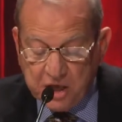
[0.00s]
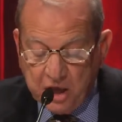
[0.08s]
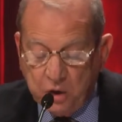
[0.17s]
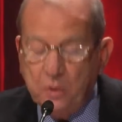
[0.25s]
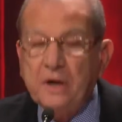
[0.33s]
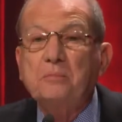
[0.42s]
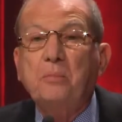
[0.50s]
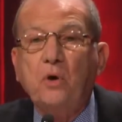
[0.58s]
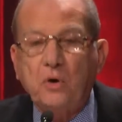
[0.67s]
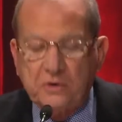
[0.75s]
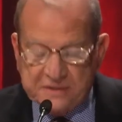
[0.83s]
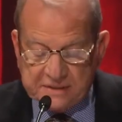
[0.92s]
where
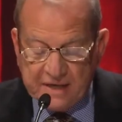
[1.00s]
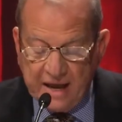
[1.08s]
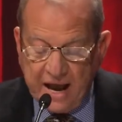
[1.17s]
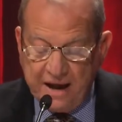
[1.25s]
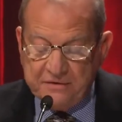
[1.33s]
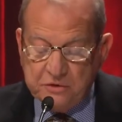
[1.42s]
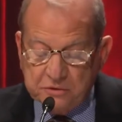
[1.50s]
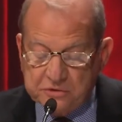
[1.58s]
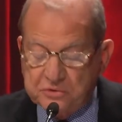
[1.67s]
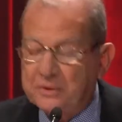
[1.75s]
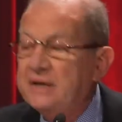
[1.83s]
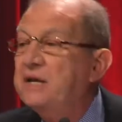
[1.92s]
both are
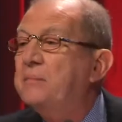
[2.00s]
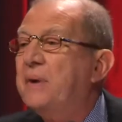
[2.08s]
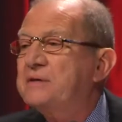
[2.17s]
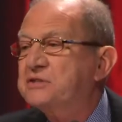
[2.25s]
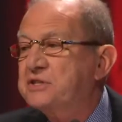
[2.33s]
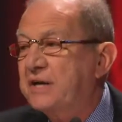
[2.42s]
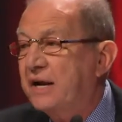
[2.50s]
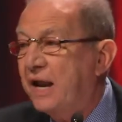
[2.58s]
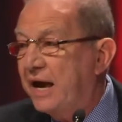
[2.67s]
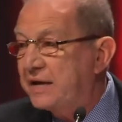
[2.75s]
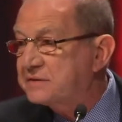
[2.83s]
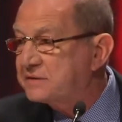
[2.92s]
usually
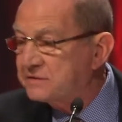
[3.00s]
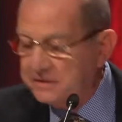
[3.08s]
marginalized.